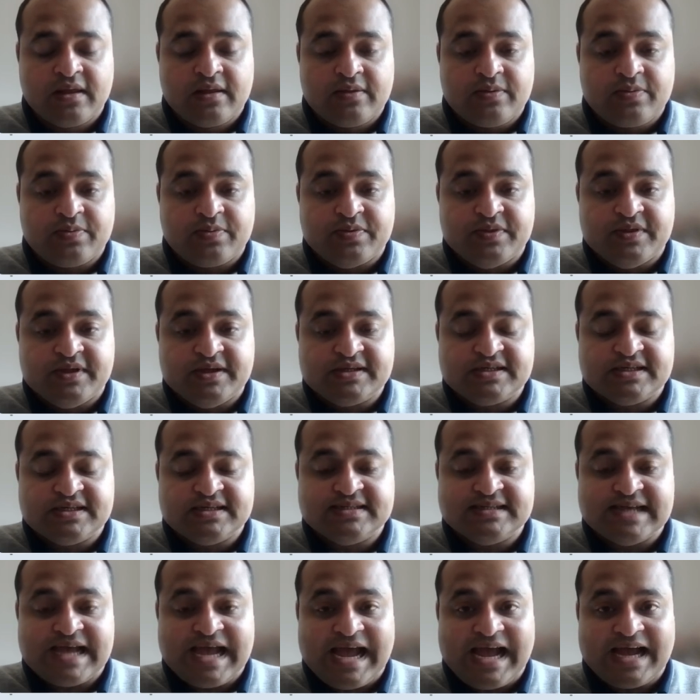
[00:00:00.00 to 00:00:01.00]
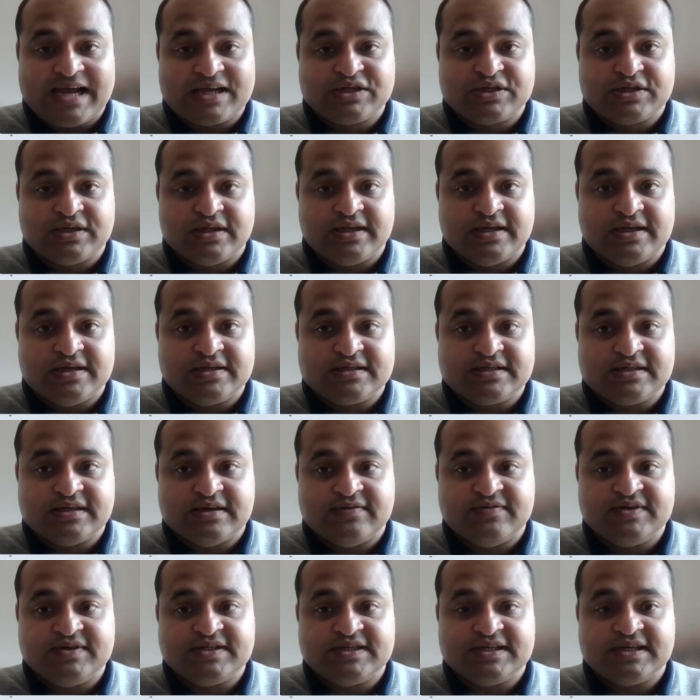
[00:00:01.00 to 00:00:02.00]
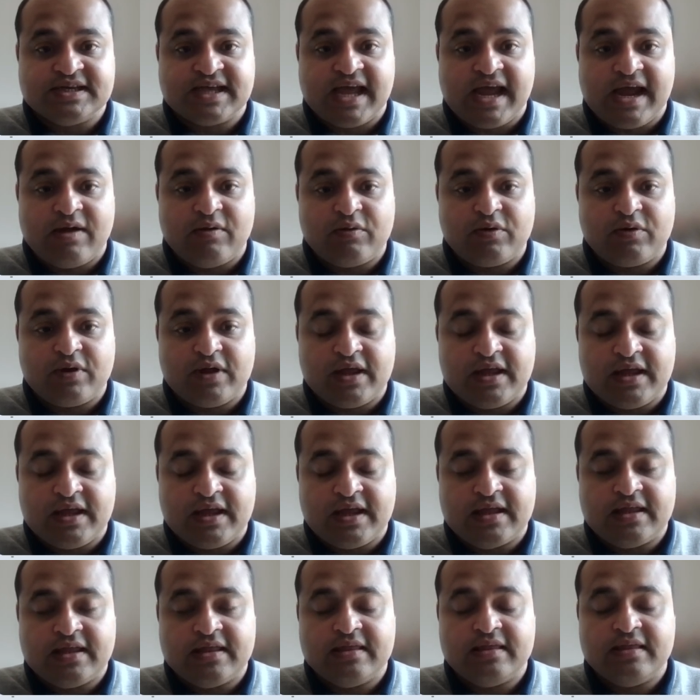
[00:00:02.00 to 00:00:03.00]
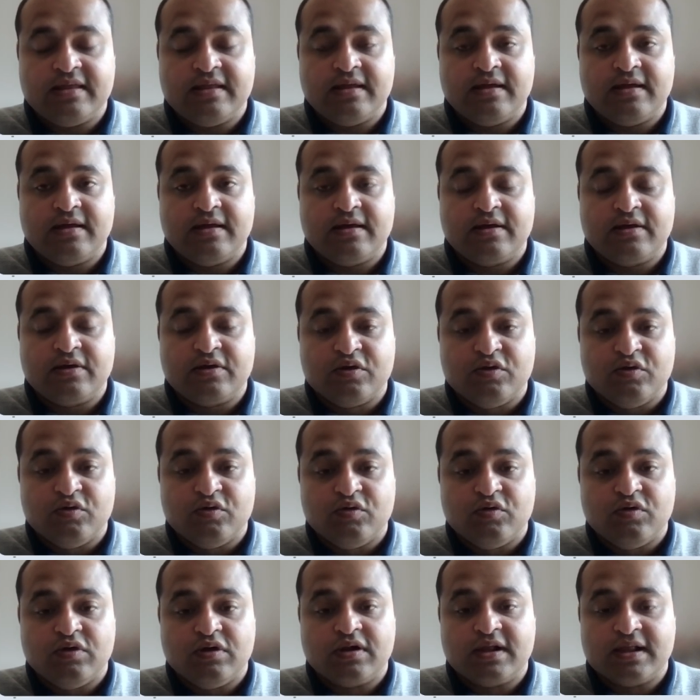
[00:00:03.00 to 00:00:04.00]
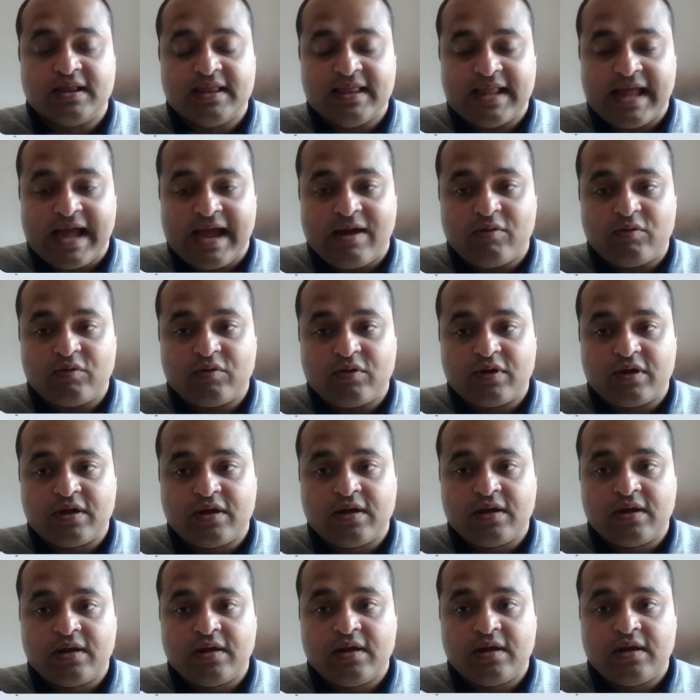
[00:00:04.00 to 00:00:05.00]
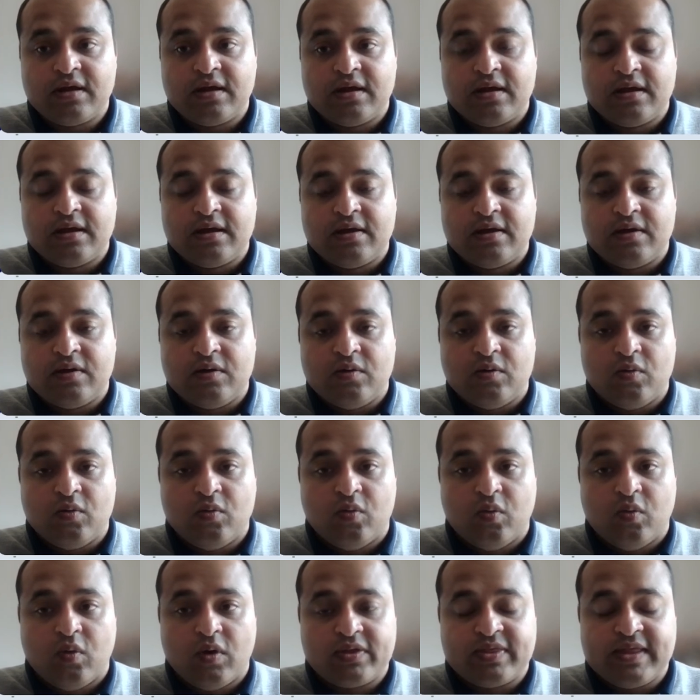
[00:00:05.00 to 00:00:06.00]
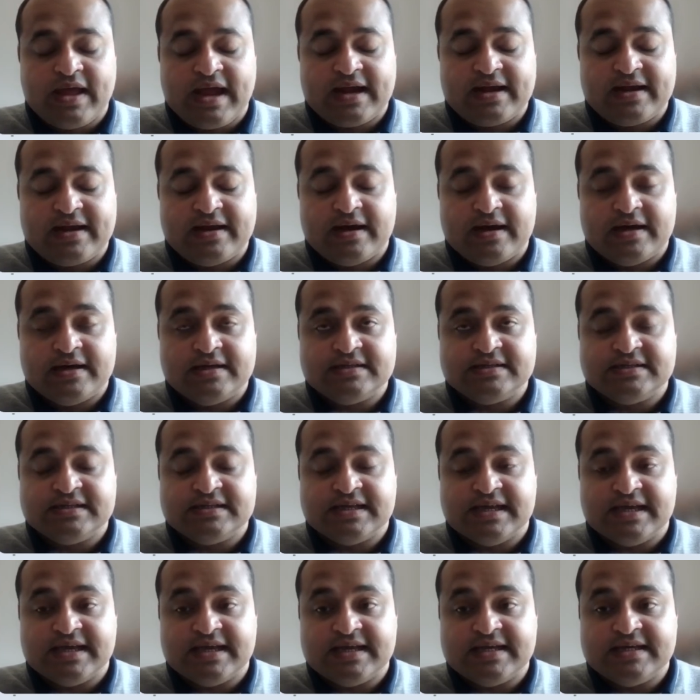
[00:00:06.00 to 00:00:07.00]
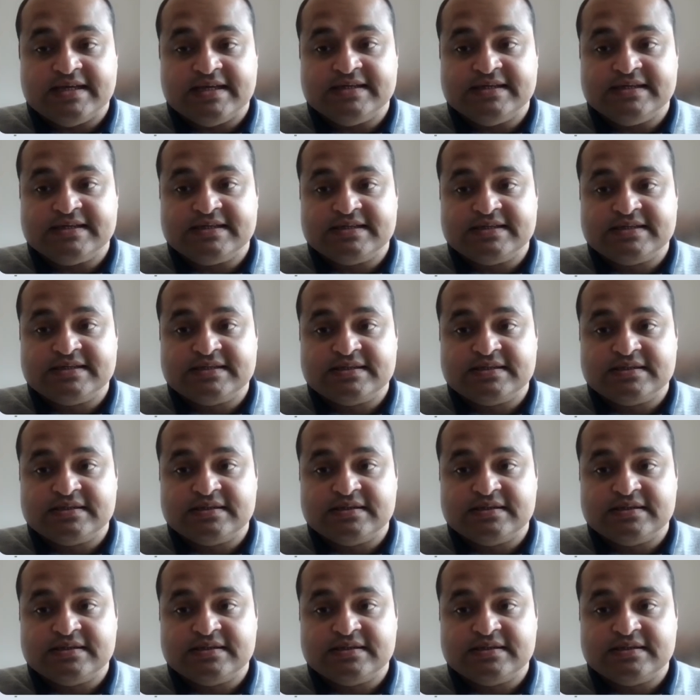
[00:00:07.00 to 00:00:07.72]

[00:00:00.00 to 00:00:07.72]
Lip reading: This is actually a service account in Google Cloud. What that does is